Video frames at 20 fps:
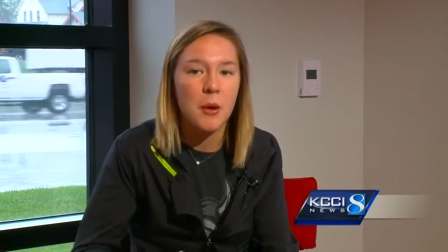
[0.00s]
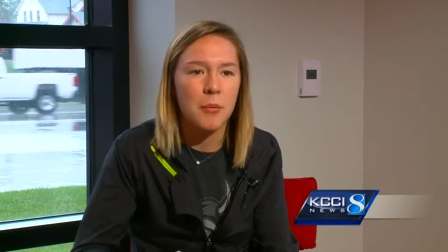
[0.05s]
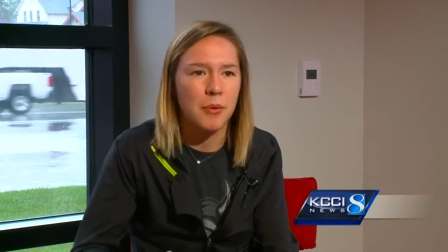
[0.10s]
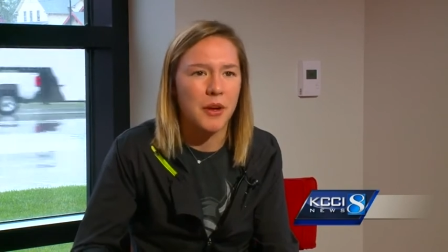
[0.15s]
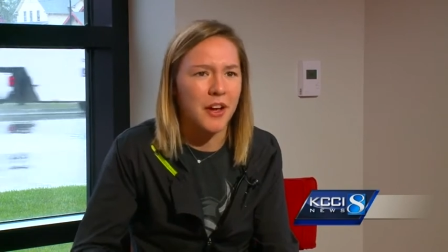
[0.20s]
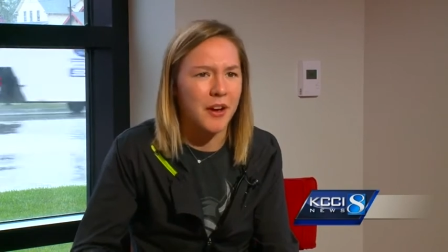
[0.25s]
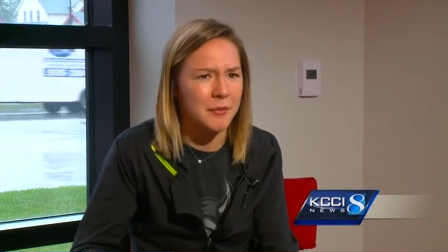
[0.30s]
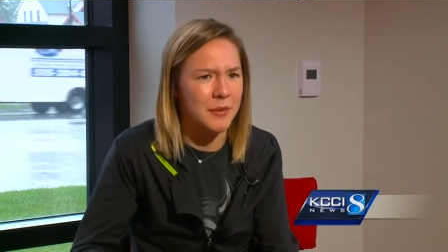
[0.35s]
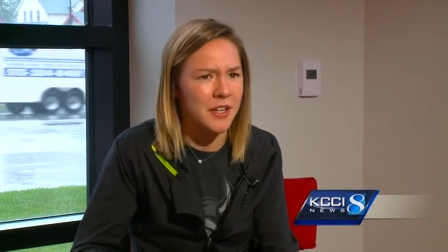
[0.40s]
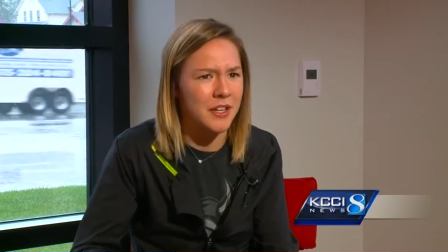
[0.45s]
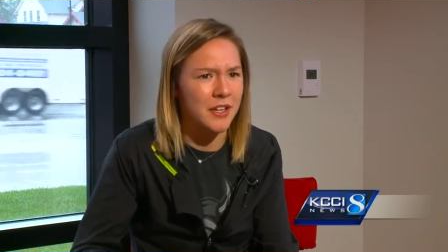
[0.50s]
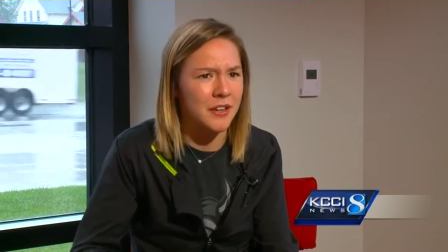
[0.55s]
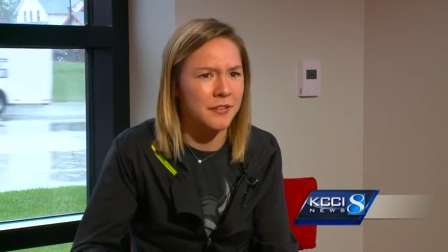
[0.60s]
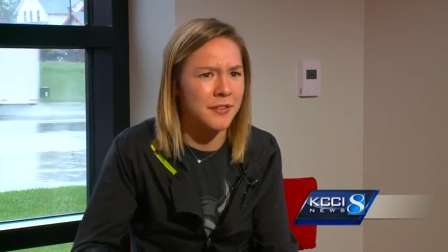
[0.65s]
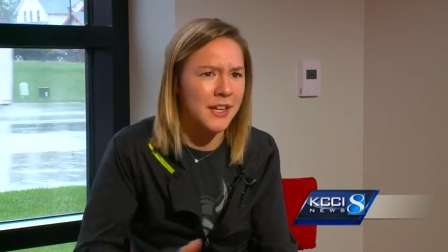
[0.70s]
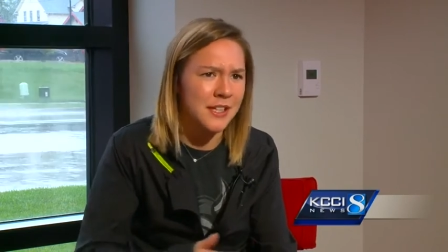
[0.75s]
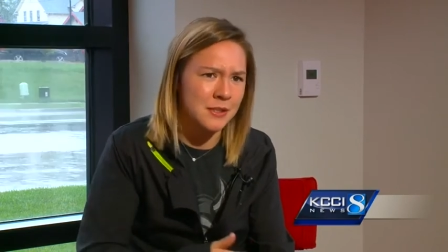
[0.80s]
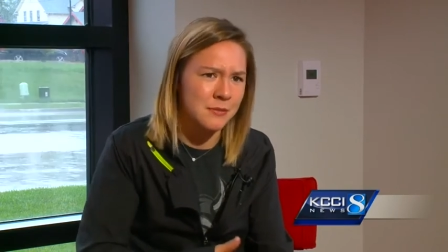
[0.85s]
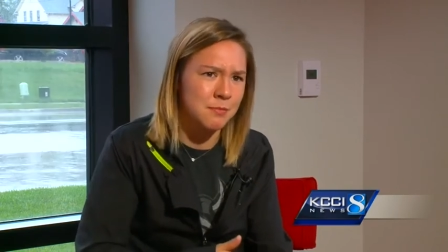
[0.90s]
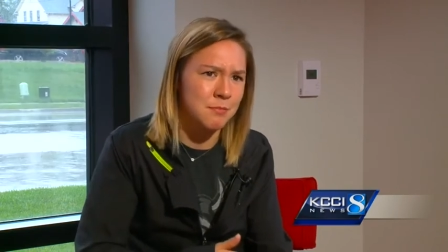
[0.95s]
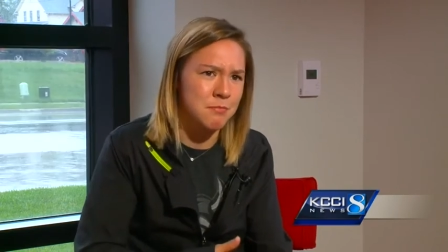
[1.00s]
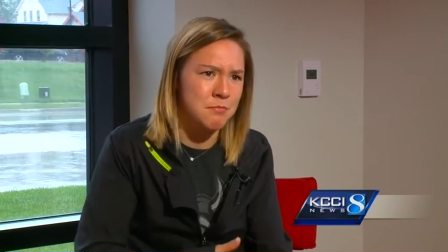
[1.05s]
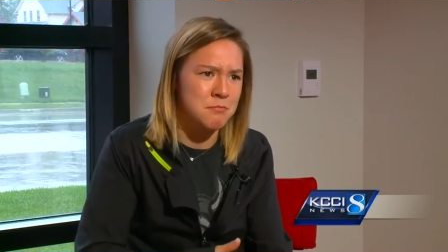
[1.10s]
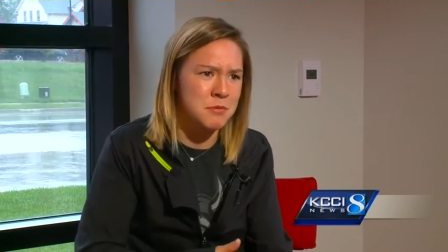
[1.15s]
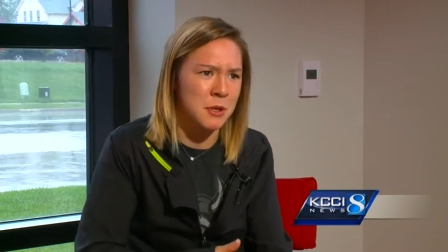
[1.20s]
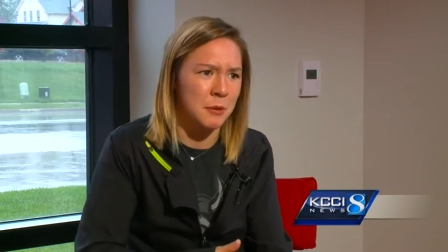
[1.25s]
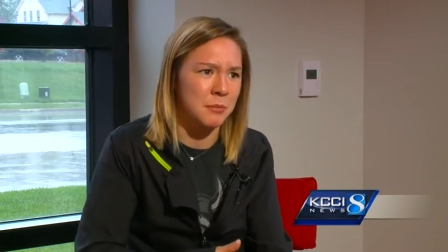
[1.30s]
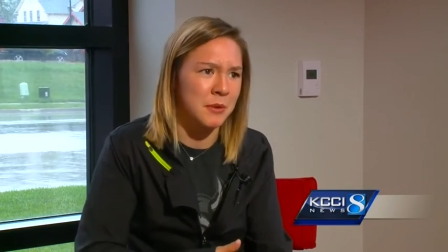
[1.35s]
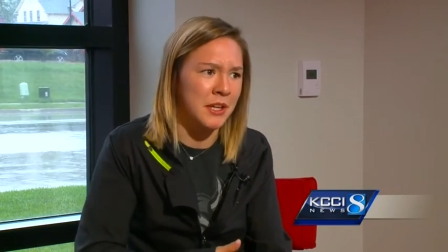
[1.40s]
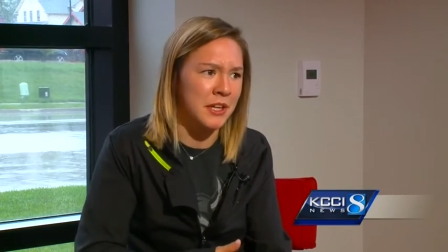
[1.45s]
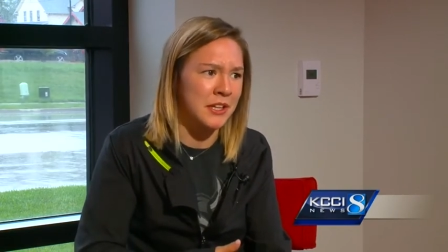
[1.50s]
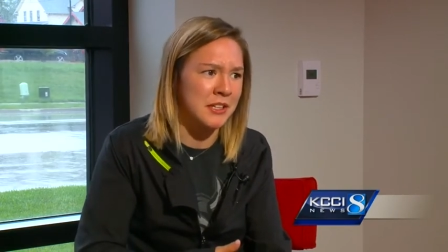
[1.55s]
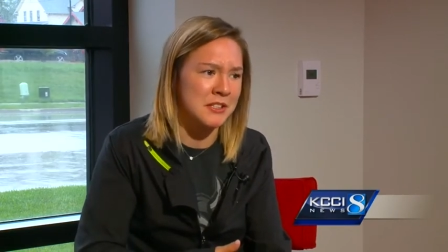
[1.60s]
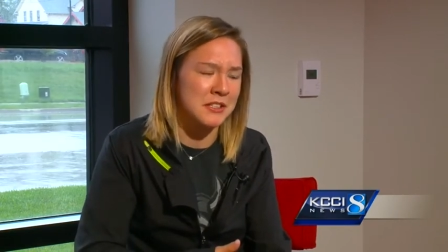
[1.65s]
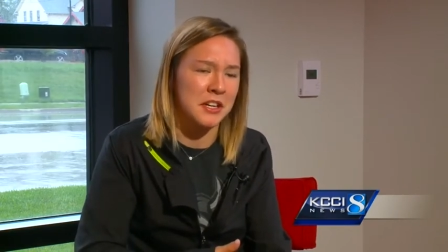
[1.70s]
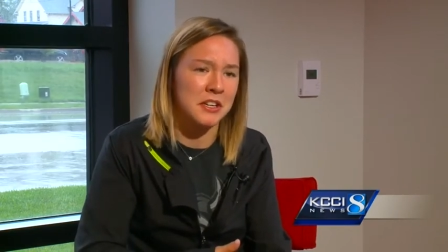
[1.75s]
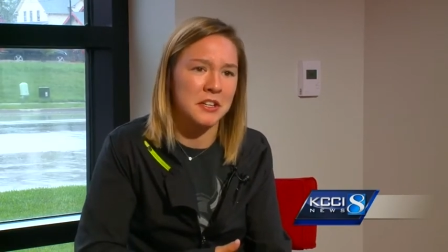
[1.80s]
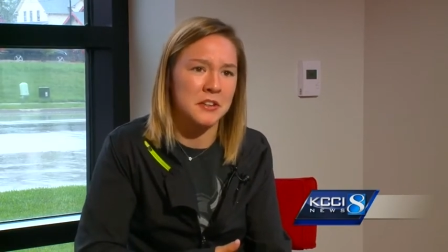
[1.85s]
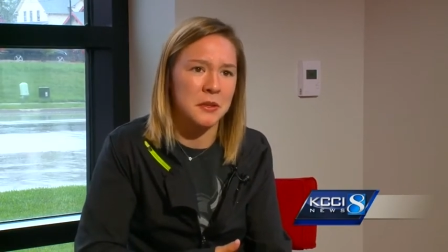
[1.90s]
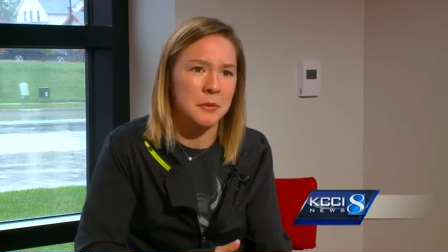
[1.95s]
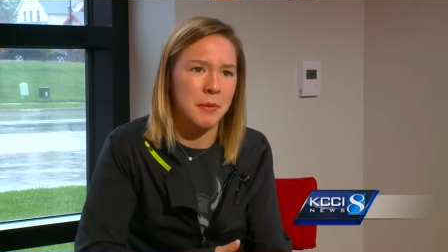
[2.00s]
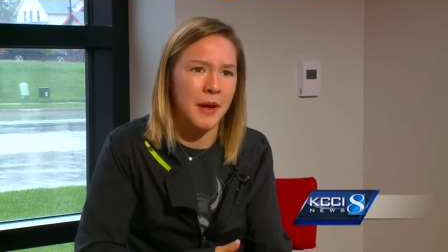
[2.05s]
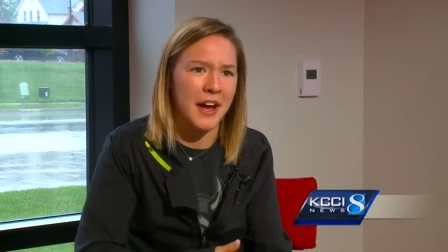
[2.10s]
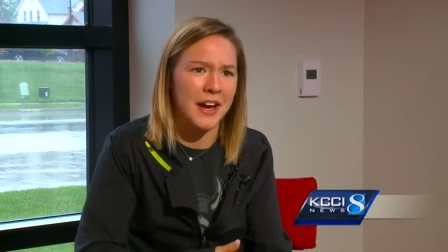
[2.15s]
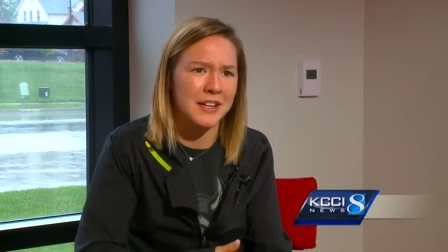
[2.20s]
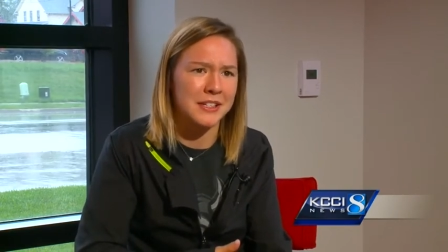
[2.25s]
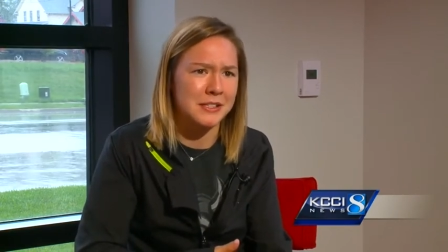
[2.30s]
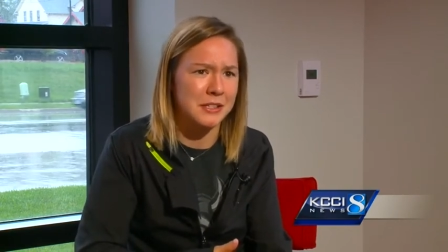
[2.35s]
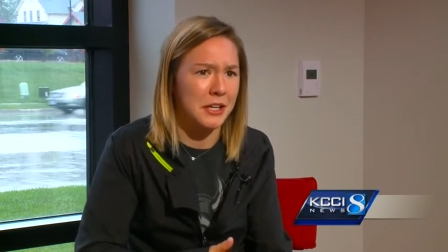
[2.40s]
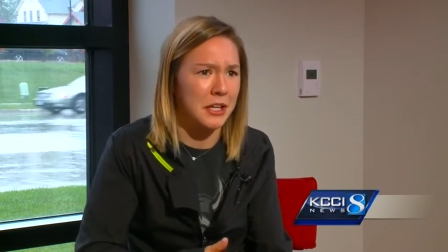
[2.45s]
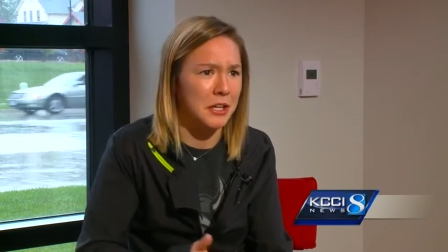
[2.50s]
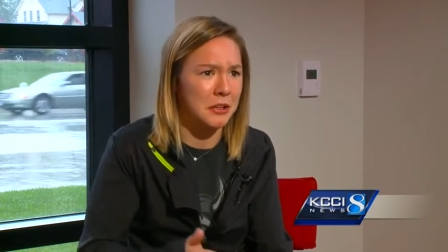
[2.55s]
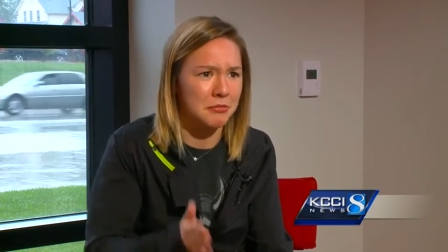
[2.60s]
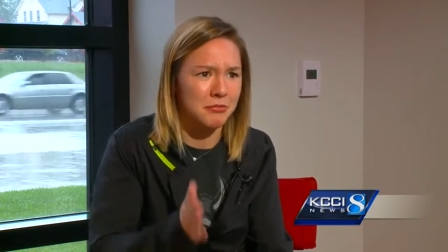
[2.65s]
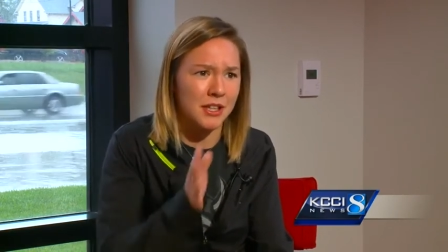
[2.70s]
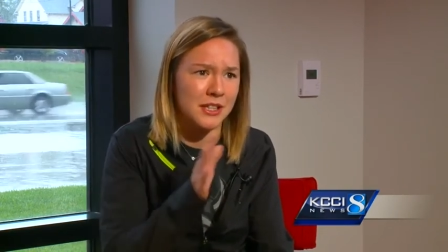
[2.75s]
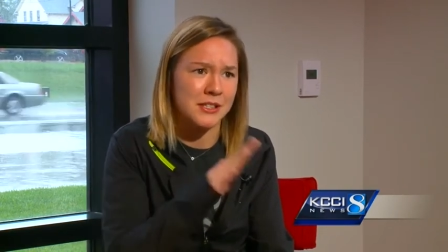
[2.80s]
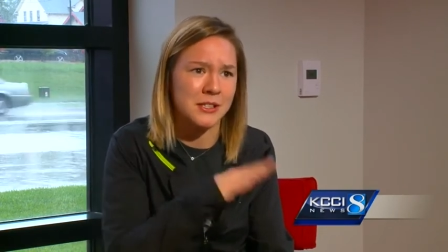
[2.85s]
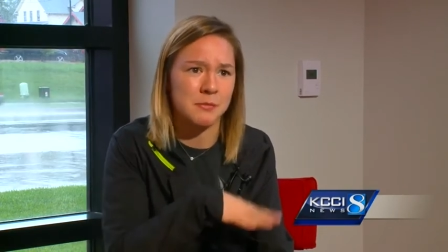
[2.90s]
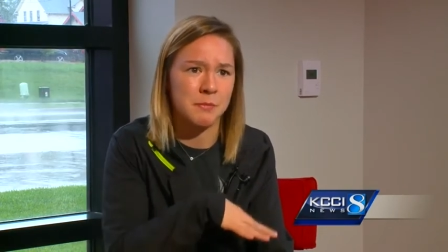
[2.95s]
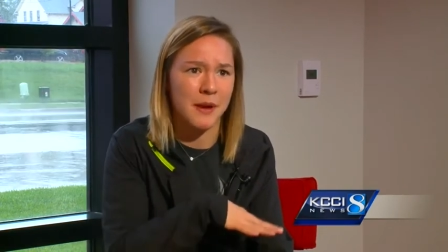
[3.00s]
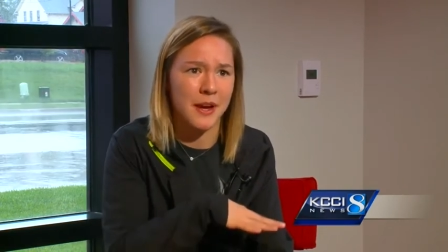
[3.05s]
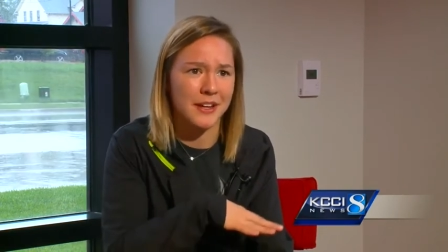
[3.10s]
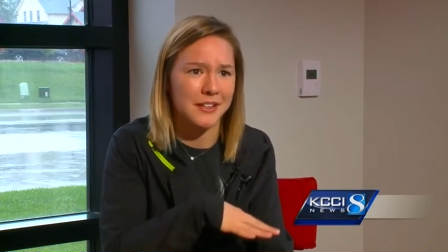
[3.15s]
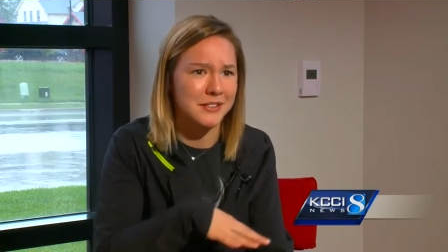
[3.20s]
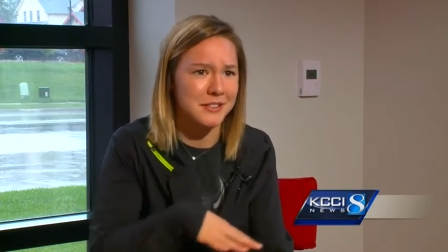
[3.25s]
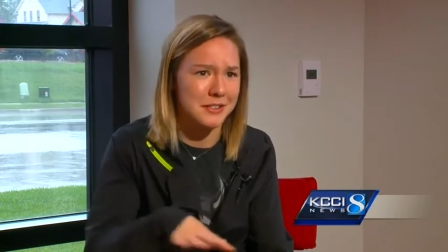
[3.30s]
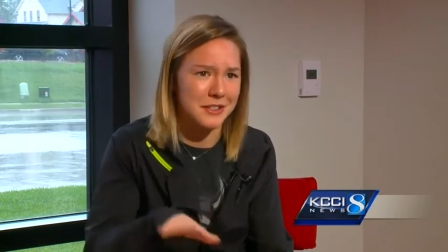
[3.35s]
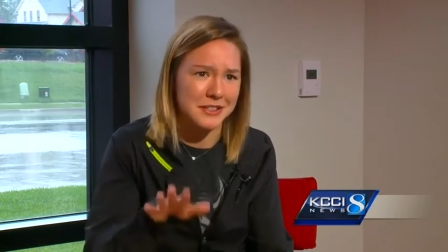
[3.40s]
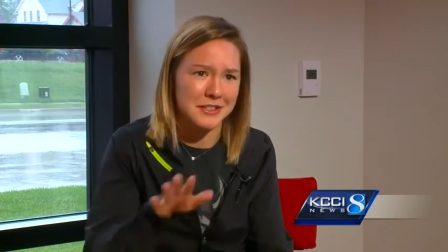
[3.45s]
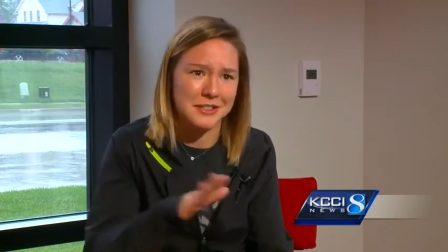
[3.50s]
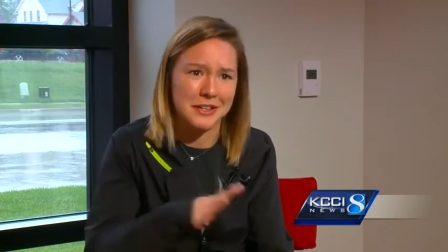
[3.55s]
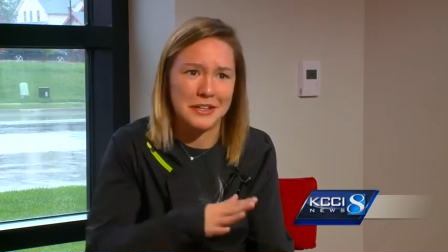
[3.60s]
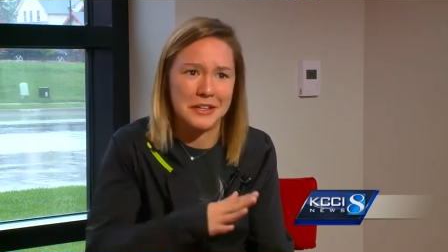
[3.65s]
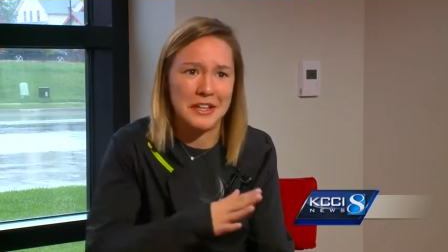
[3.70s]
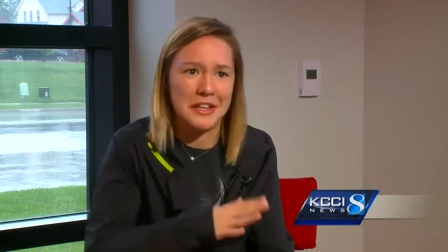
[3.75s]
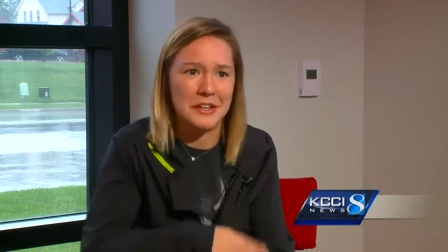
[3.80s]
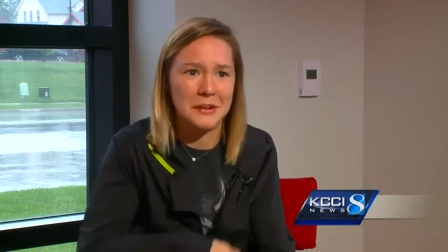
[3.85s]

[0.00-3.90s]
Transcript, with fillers: But I mean, if that's something he's done in the past, like, that's his past. He's done that.